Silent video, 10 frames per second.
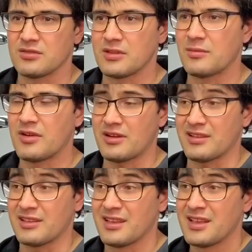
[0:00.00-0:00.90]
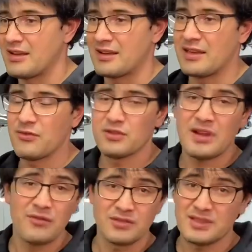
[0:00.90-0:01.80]
on the market. If you
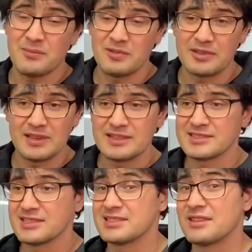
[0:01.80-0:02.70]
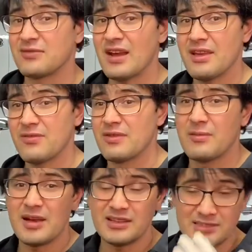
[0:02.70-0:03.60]
drive, for example, at least sixty-five
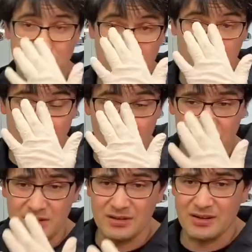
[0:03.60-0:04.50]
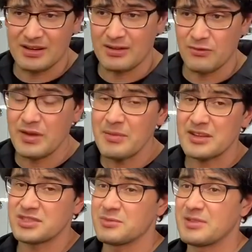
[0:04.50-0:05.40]
miles per hour, we
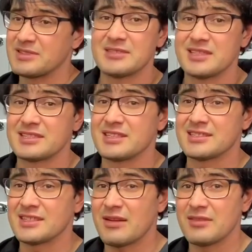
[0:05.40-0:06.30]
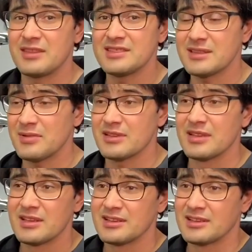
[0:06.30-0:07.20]
measured the sixty-seven
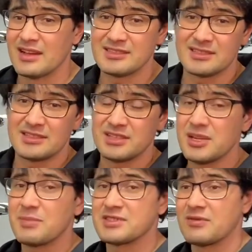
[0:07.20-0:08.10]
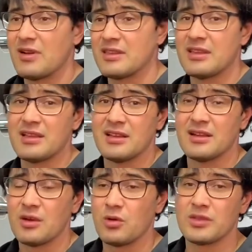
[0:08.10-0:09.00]
decibel as the cheapest one,
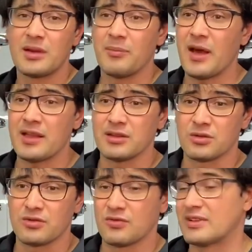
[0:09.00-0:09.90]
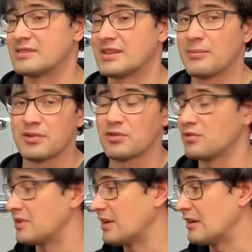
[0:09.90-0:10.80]
uh, Honda Pilot or, for example,
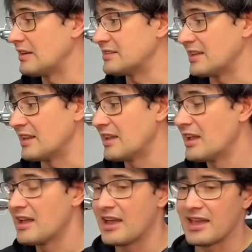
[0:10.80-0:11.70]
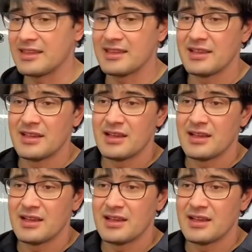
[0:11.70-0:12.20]
Honda Odyssey. And